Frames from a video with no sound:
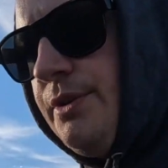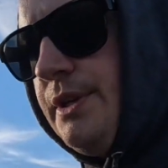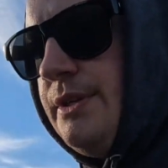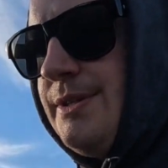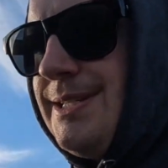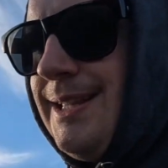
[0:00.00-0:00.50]
that
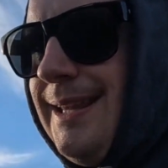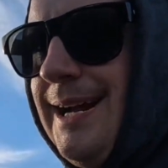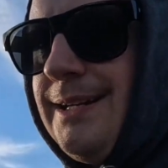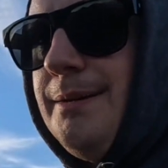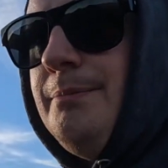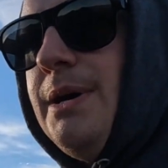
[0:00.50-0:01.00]
you
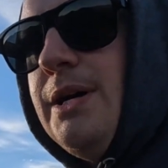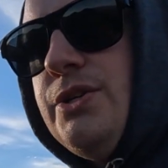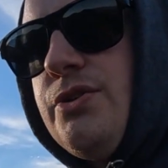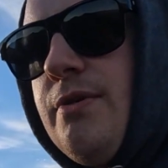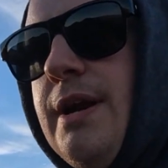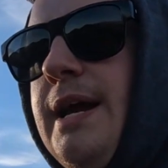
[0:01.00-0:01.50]
select a mud
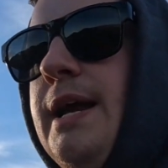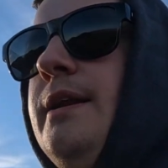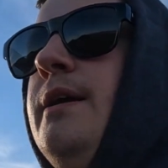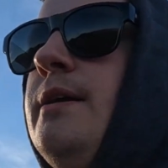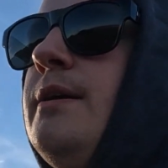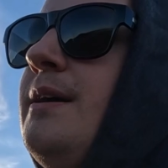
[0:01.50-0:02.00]
terrain
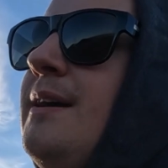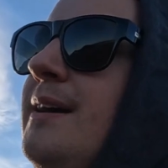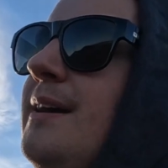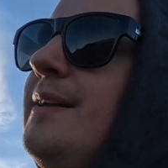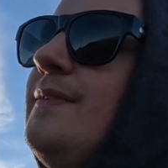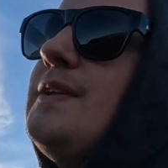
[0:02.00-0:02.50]

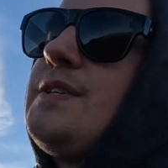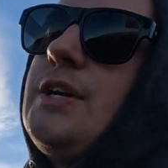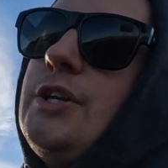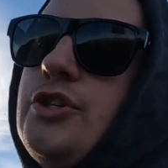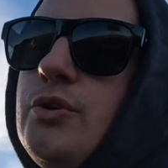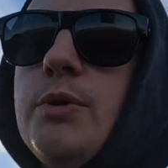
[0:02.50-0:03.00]
that's going
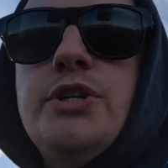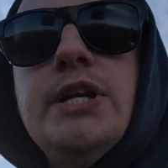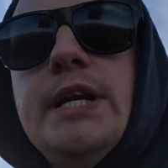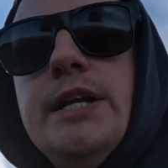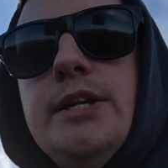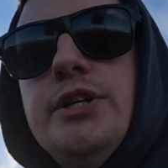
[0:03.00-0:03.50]
to do what you
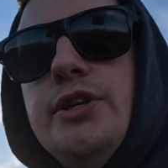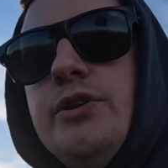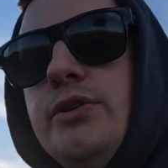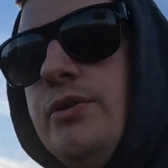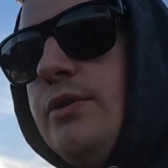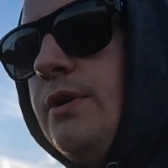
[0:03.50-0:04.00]
need it to
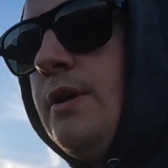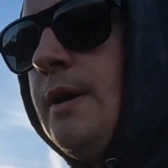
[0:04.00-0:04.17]
do,